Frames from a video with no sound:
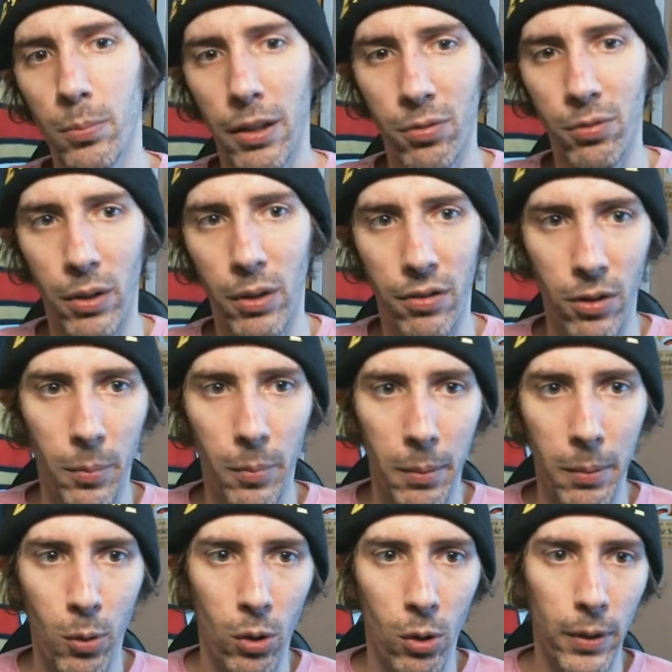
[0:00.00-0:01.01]
This one's a little
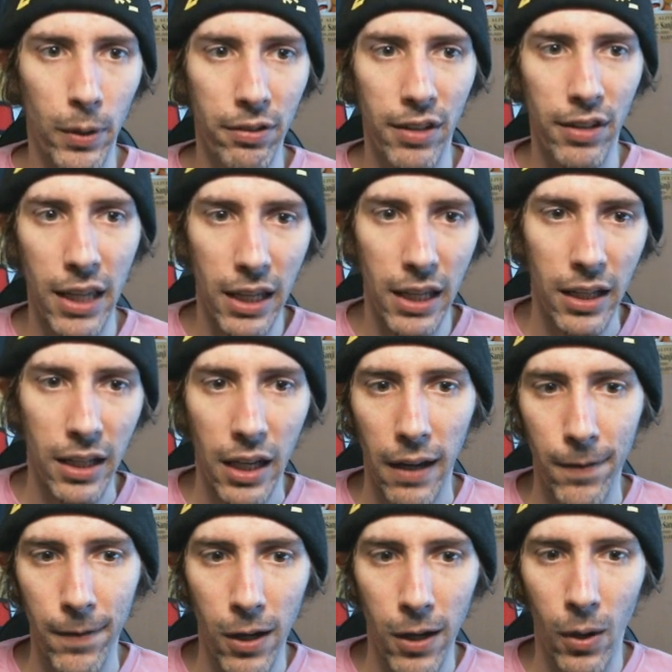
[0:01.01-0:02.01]
bit more risky
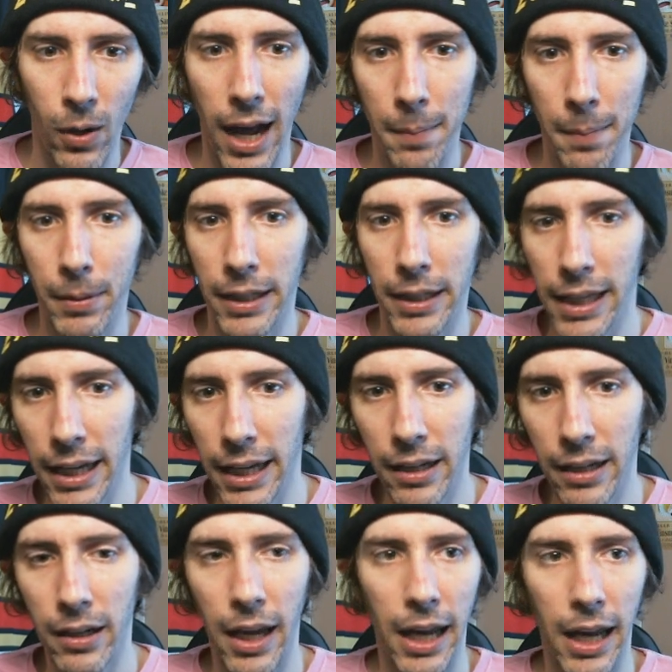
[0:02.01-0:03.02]
if you don't happen to
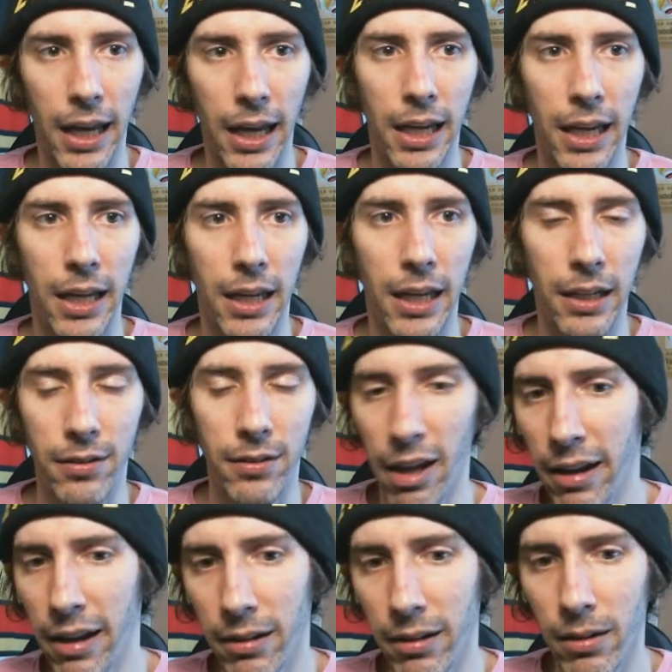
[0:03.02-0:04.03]
get a
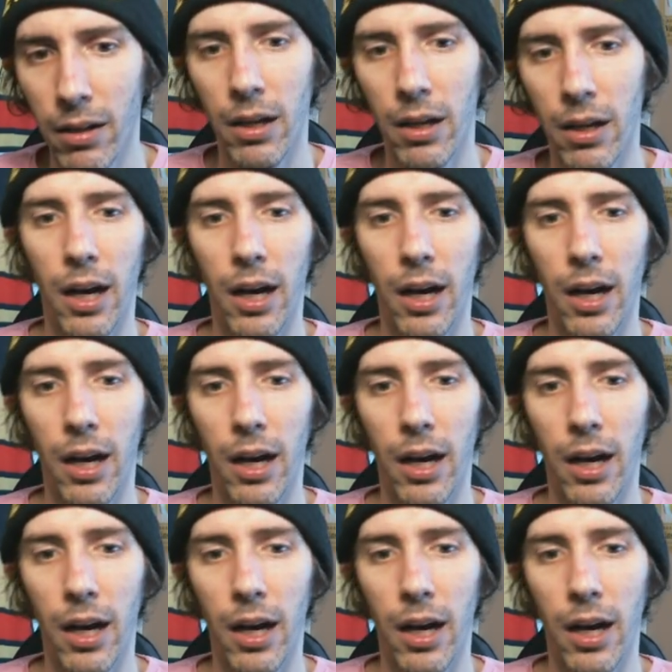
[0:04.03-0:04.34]
ten.